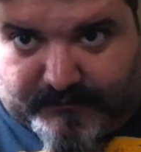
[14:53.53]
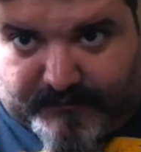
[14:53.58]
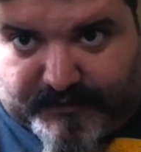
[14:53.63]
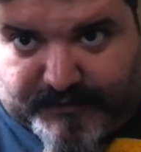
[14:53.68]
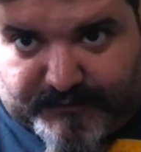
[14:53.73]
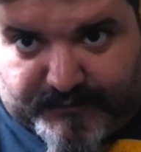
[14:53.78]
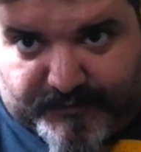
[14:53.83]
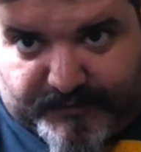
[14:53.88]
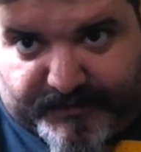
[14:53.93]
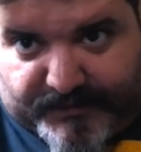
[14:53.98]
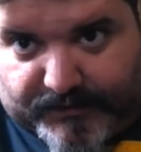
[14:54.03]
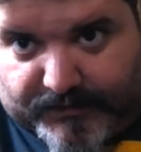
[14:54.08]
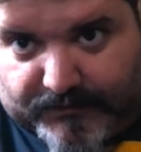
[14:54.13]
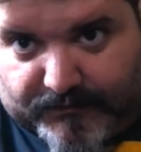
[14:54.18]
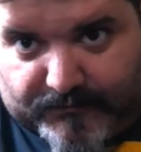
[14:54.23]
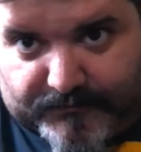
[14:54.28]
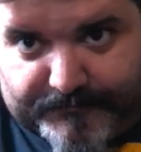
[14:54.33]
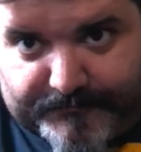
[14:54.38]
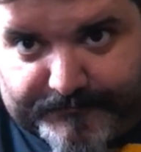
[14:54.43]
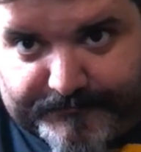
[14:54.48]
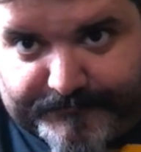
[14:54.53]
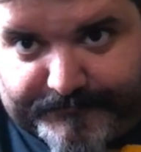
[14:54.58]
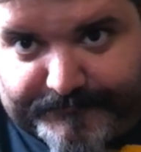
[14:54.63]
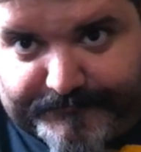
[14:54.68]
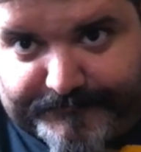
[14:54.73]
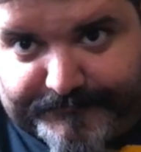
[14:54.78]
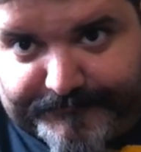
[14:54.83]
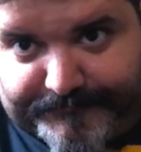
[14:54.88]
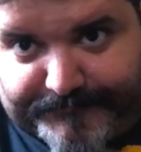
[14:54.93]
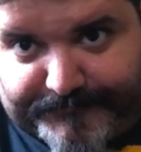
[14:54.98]
which with my little
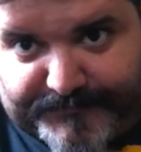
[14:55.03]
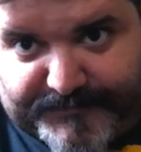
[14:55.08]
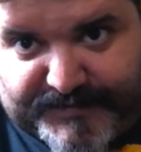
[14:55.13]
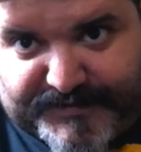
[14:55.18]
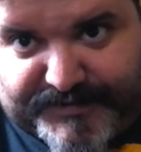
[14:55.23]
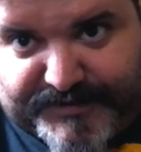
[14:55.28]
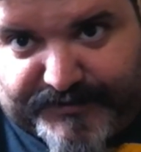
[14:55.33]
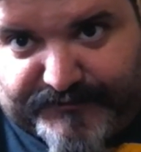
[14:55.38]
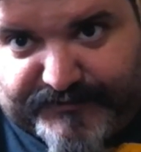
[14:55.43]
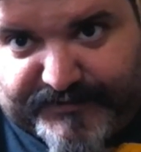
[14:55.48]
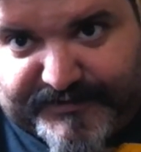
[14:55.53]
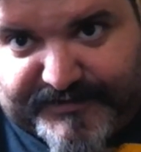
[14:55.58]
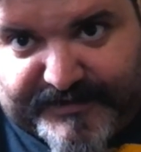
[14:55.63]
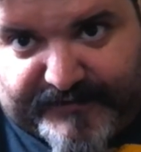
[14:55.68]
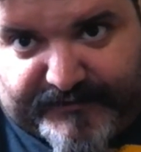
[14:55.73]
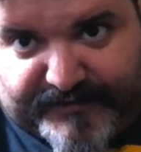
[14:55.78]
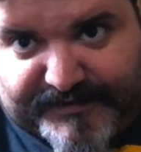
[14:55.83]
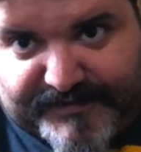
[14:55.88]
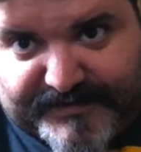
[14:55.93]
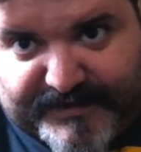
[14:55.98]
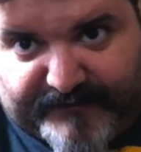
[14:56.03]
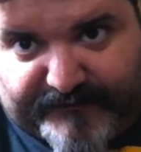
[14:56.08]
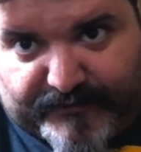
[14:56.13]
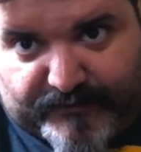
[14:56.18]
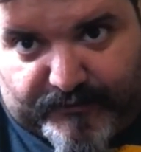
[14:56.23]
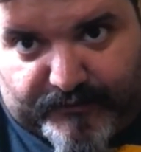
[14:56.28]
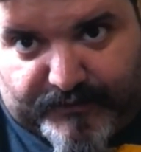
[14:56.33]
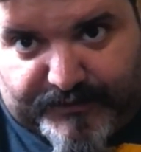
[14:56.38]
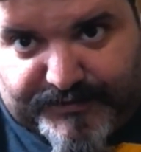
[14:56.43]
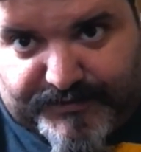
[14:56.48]
Cindric
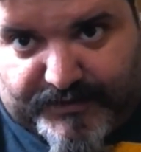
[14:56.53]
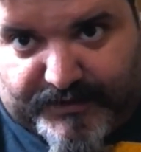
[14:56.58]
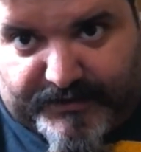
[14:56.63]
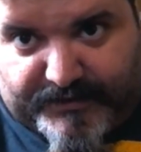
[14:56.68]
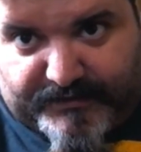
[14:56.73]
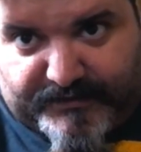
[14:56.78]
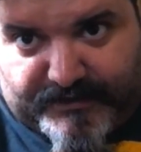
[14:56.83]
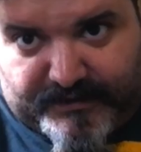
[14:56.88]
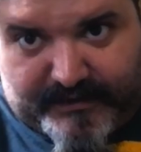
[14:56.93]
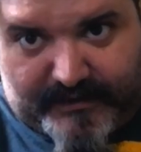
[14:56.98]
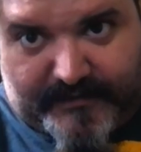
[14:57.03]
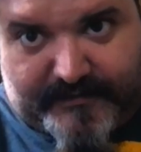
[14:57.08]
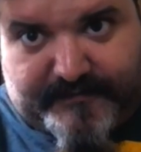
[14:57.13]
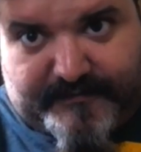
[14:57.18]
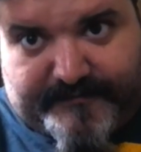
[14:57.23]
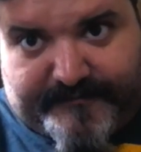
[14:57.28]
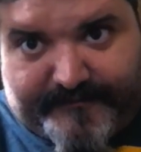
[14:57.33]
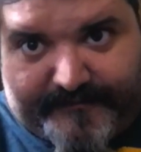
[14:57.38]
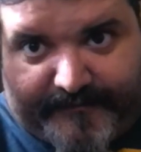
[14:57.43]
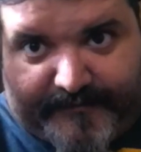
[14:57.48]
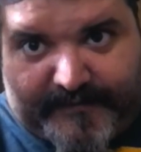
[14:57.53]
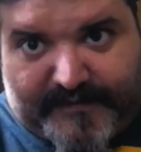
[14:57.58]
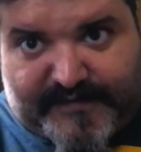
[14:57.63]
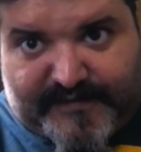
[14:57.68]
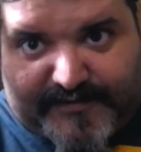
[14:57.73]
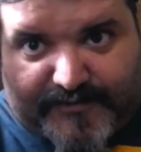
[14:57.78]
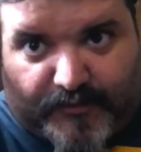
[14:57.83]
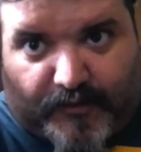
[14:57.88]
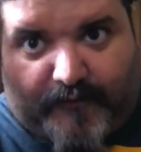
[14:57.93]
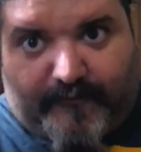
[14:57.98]
77 horns on it that I
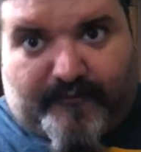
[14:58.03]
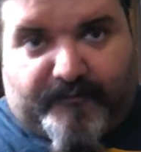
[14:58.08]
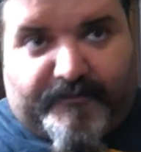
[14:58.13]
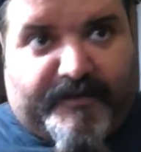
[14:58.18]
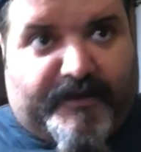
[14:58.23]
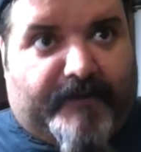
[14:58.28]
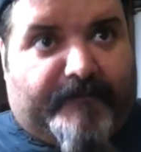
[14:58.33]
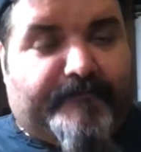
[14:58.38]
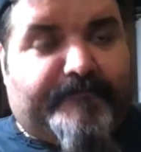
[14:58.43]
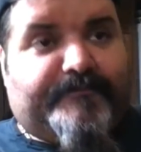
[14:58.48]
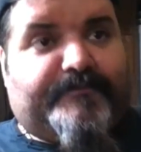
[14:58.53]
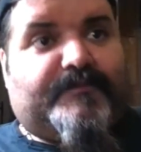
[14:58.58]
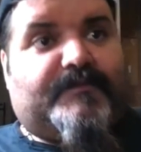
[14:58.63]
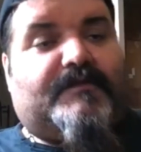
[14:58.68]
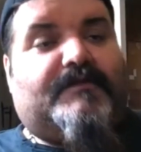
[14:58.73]
stole from him.